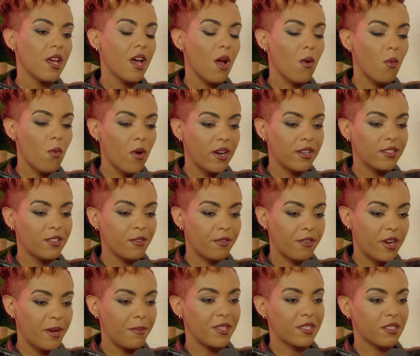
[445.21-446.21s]
I wanted to
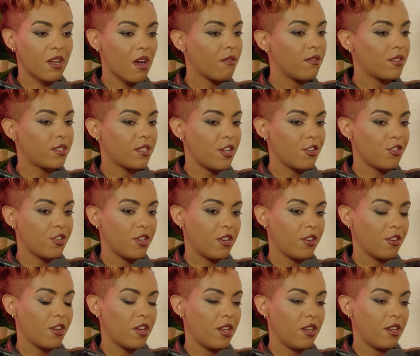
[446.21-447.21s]
frame this conversation in
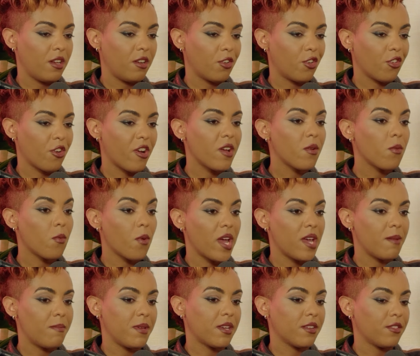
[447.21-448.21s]
a, in a great
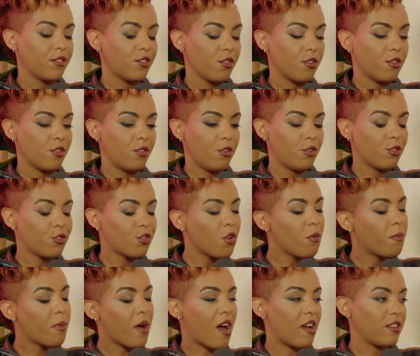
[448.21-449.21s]
way because you're you're
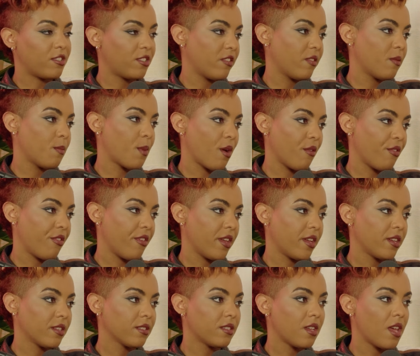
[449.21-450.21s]
so positive about
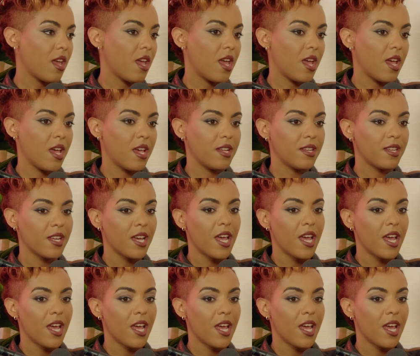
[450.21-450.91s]
things and